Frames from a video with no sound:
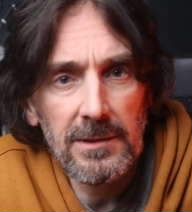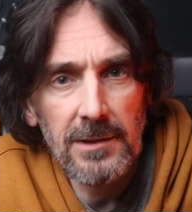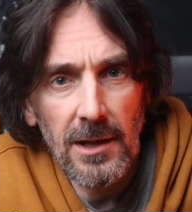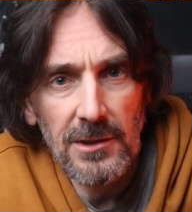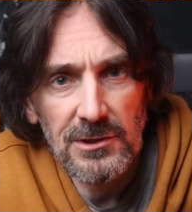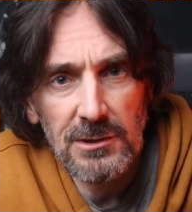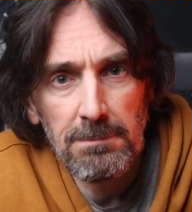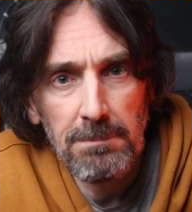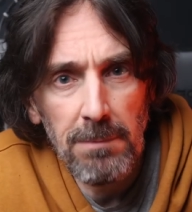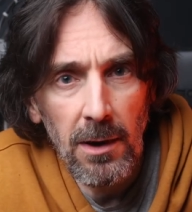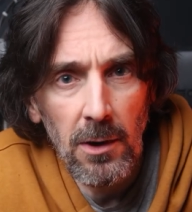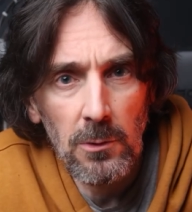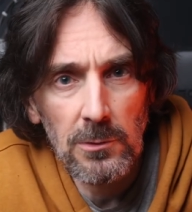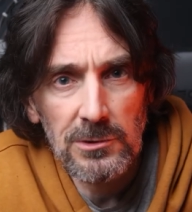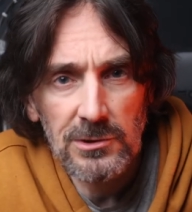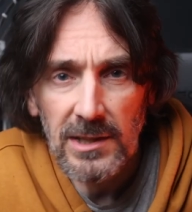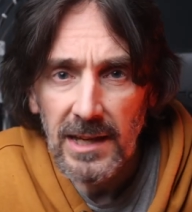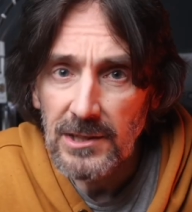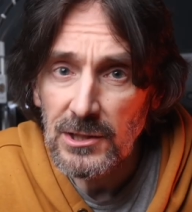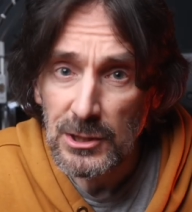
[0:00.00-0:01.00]
nuts and
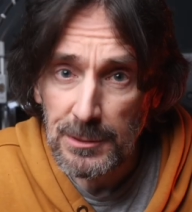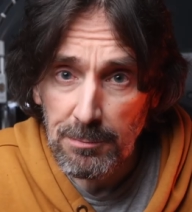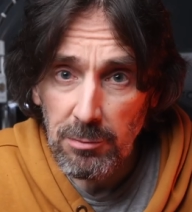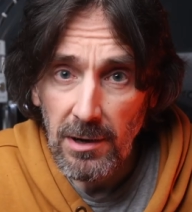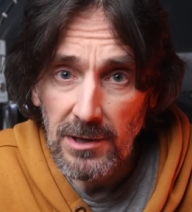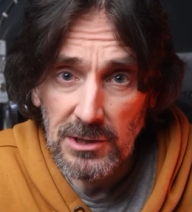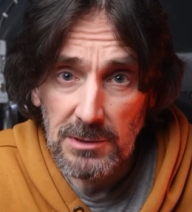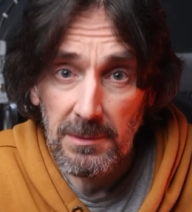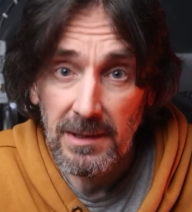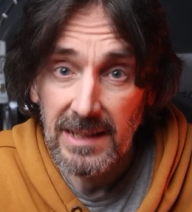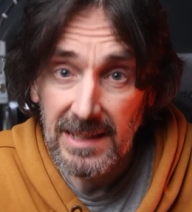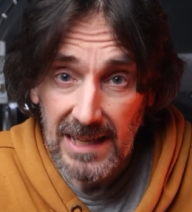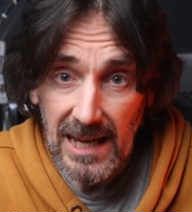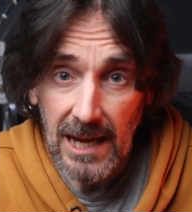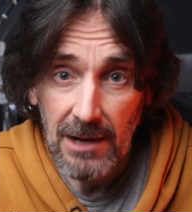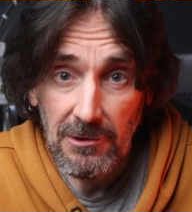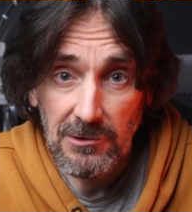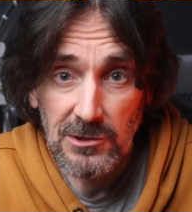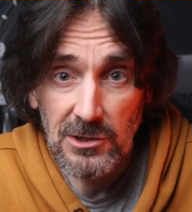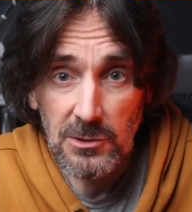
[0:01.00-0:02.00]
bolts, it's spread to my
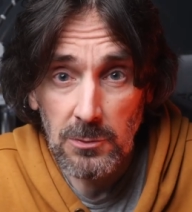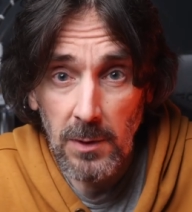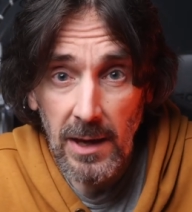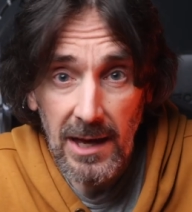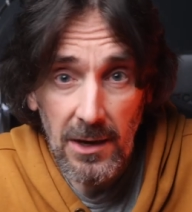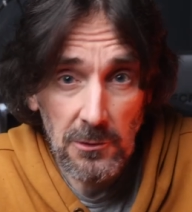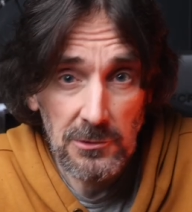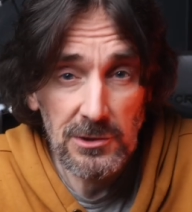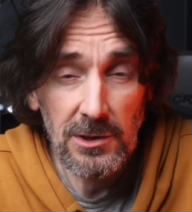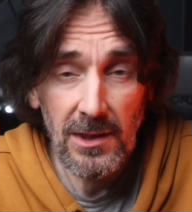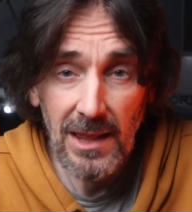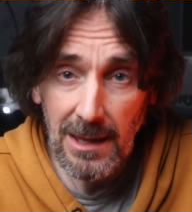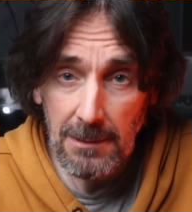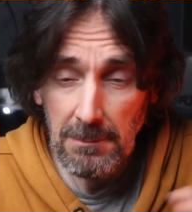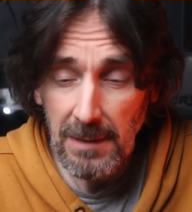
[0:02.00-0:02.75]
garage as well, so that